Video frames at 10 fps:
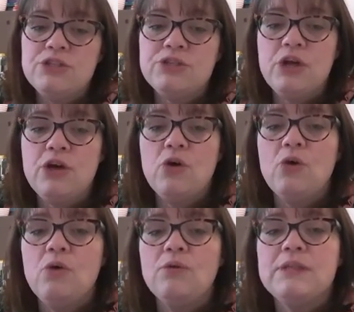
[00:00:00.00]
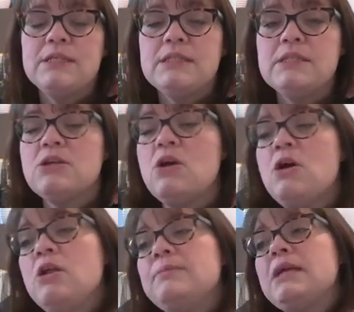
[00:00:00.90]
So this is
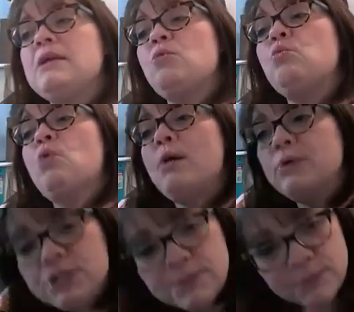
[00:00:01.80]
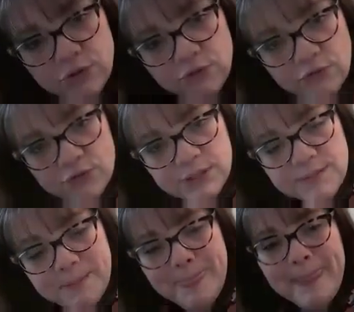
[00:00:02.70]
called McRoberts maneuvers.
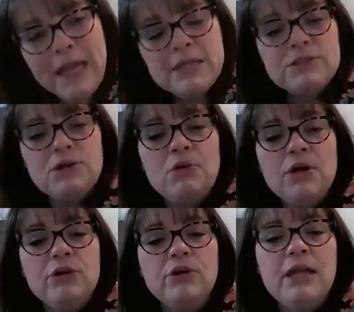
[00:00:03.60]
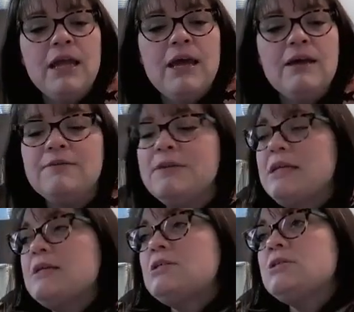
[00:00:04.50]
So what you're going to have
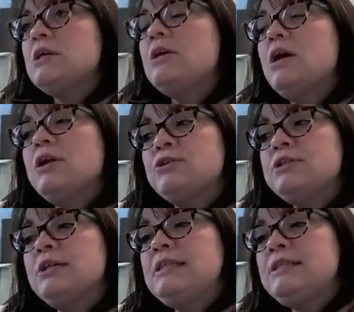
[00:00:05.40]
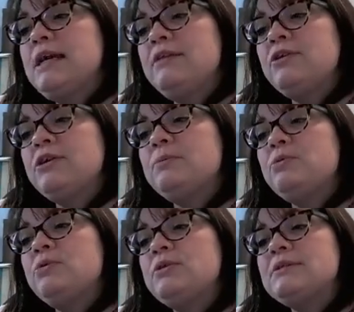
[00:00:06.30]
is a nurse on each side. They're going to
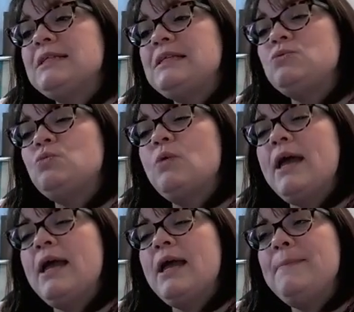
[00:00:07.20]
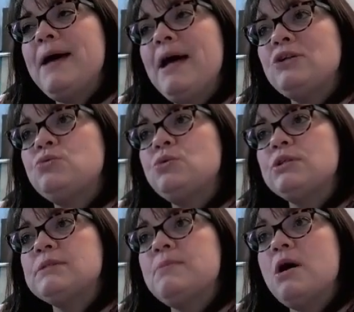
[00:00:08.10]
pull those knees way back
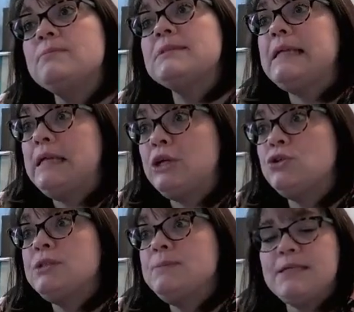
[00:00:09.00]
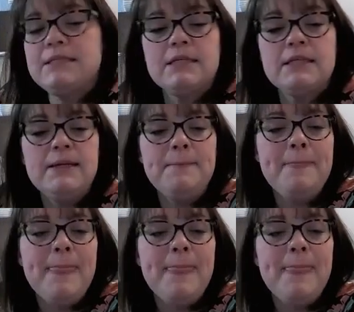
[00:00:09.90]
towards mom's ears, basically.